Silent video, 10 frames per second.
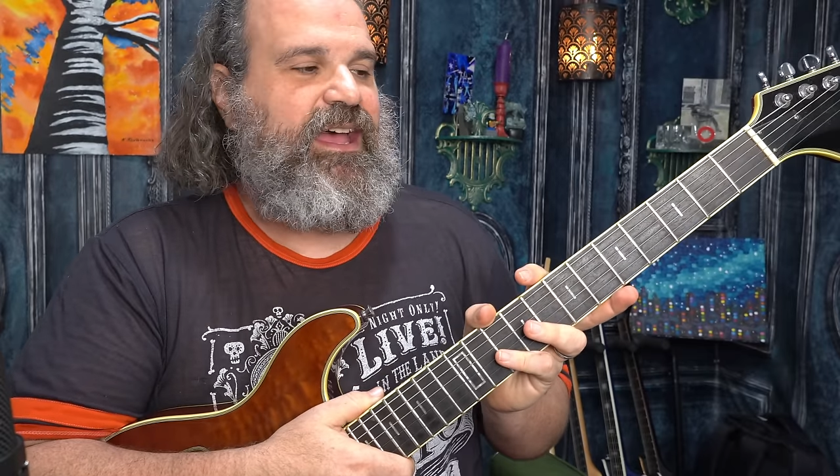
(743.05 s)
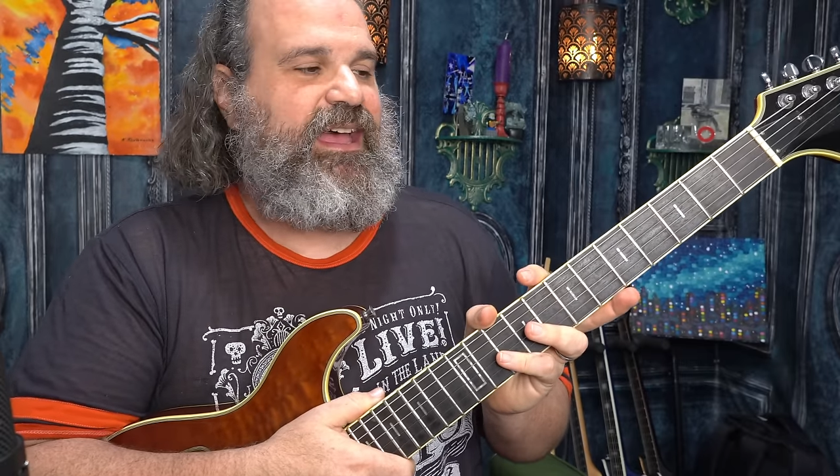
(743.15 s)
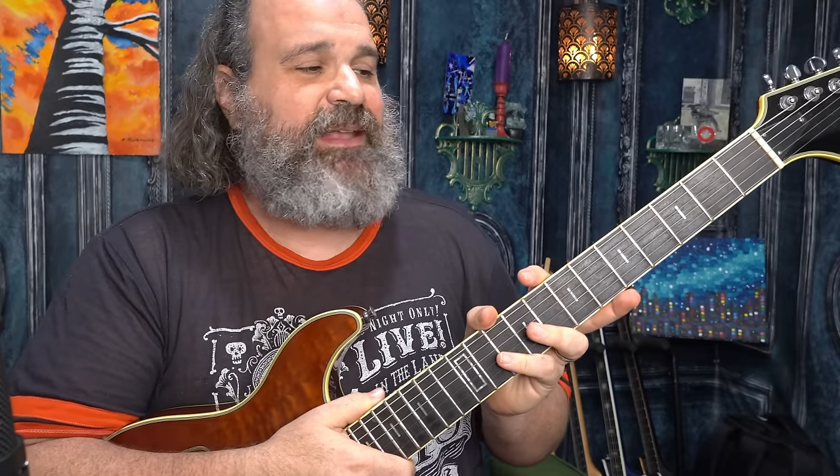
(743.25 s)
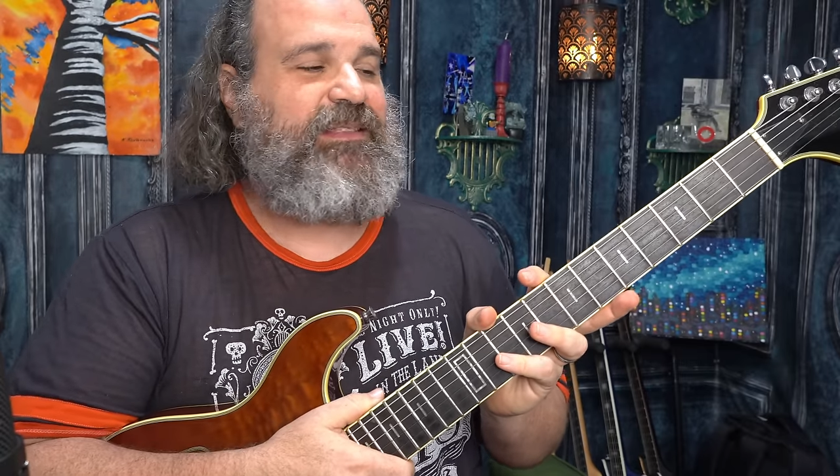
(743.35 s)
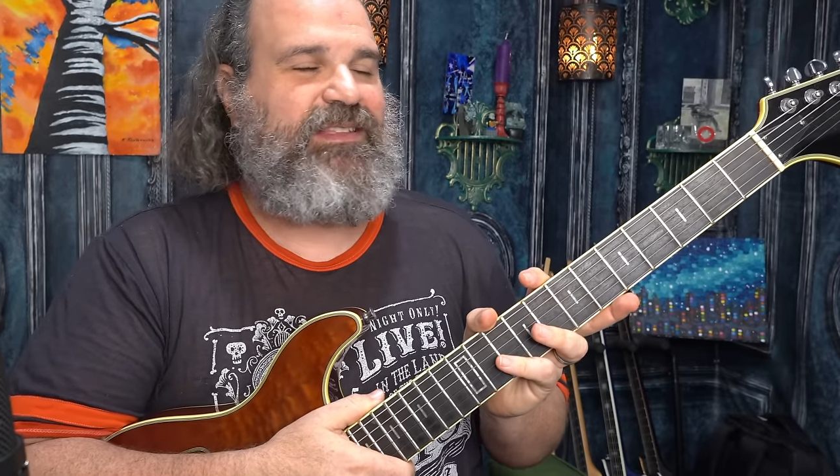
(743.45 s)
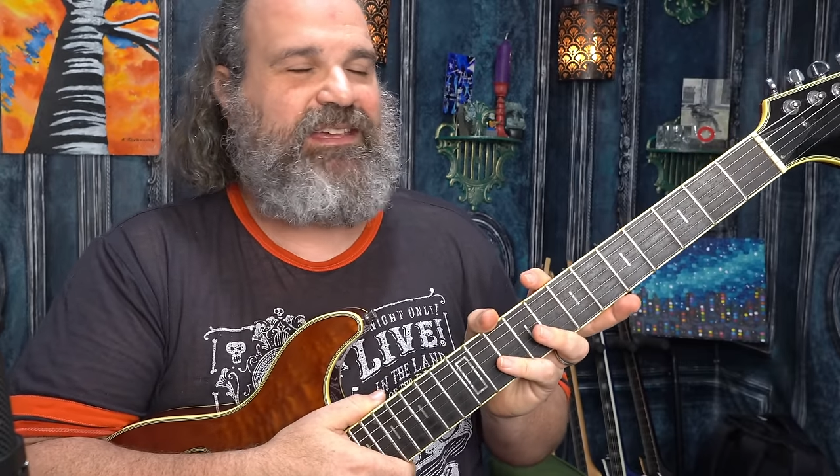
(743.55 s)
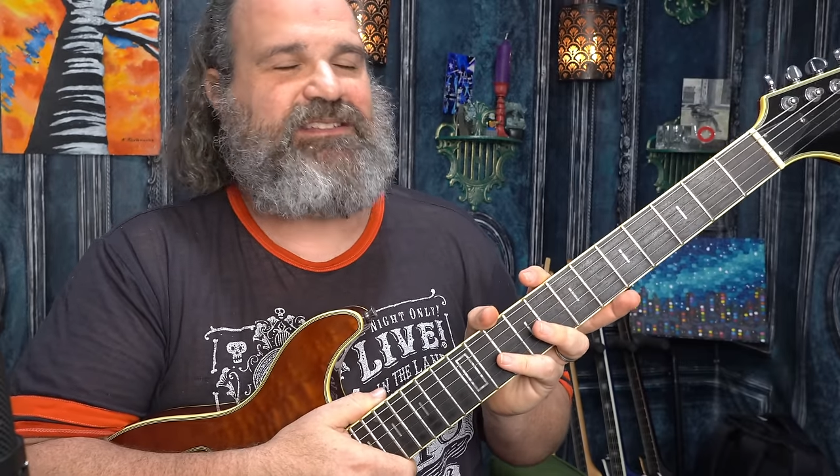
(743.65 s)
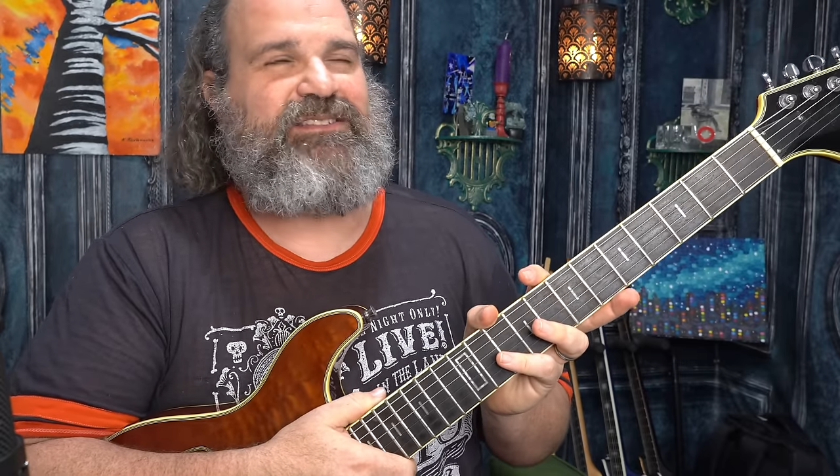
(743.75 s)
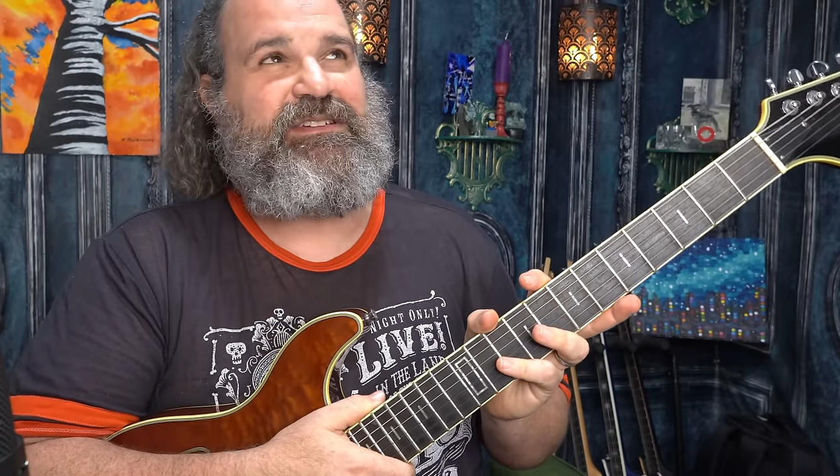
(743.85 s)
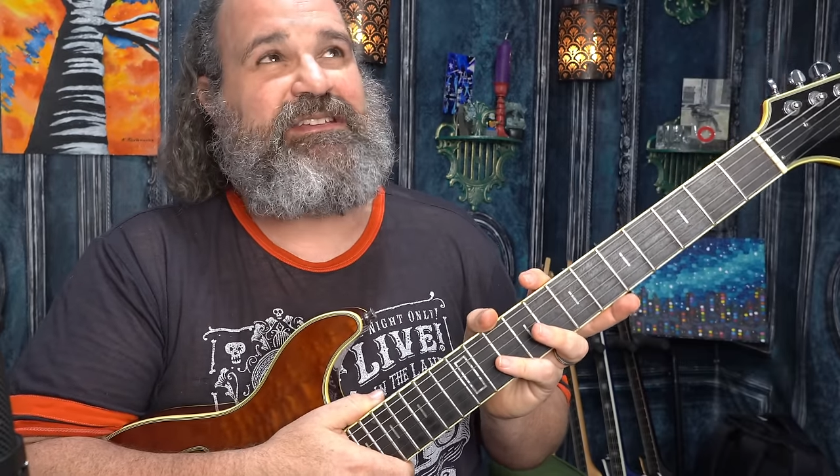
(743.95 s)
And the
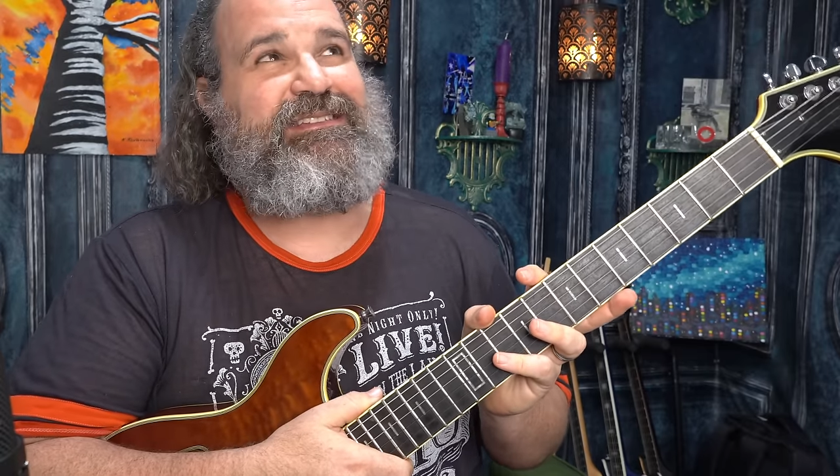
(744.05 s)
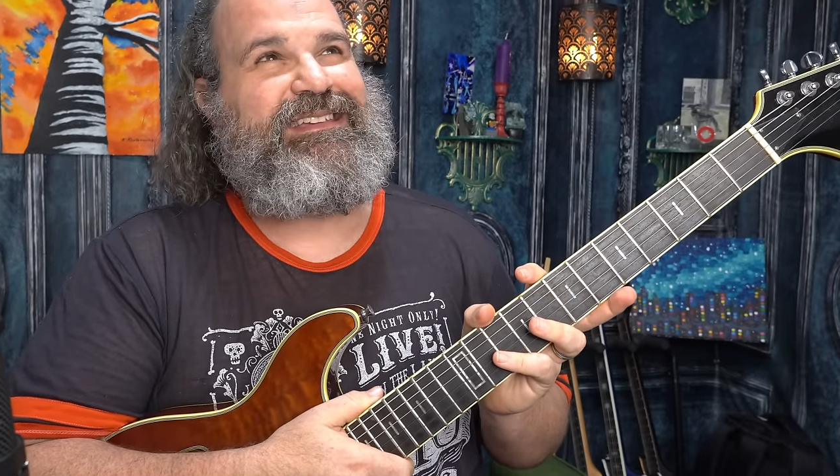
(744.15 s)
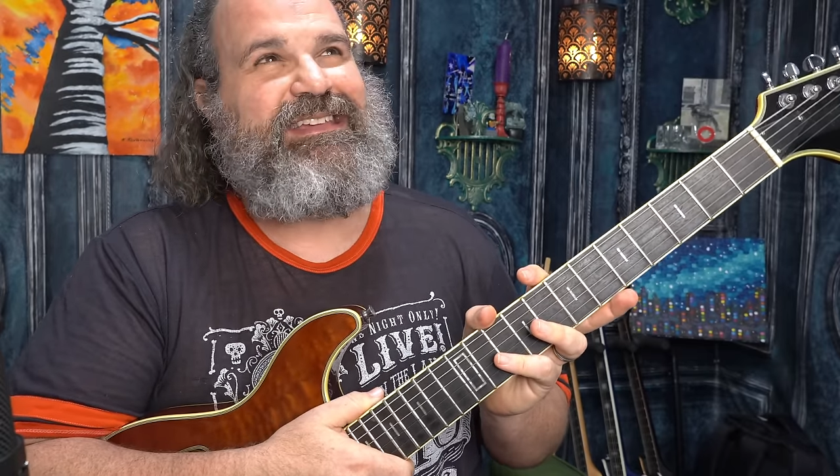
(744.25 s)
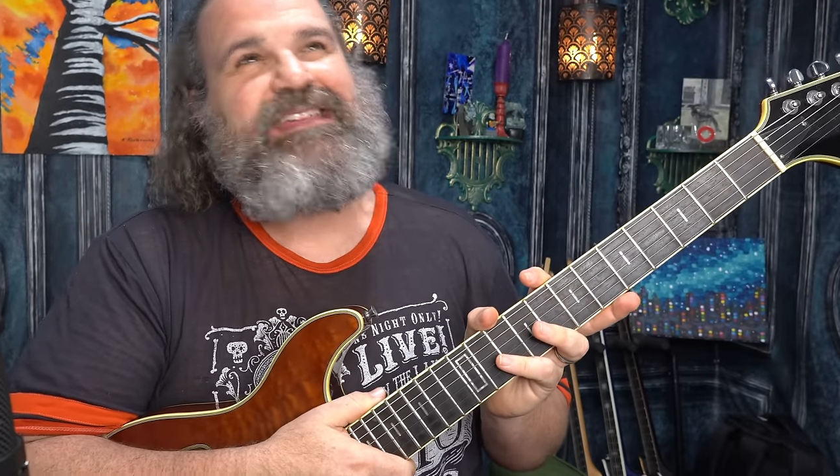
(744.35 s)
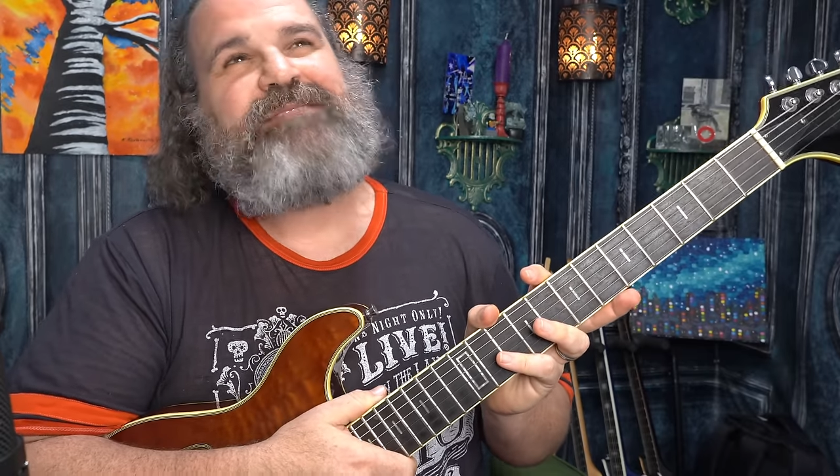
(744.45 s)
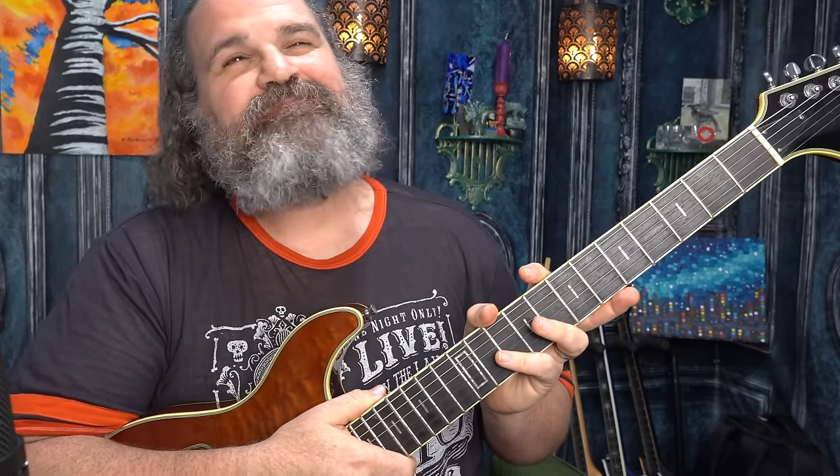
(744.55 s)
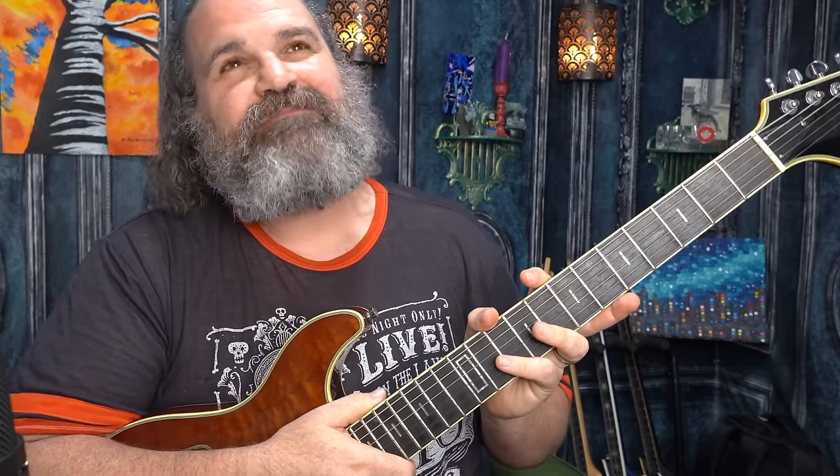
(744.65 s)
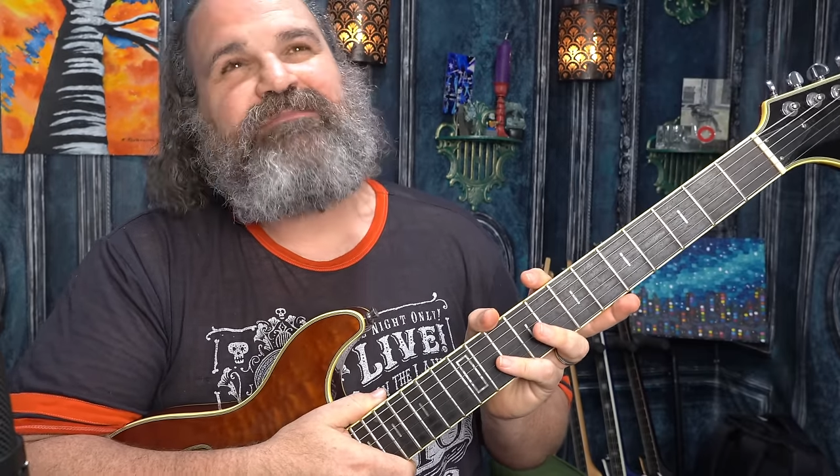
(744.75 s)
answer is he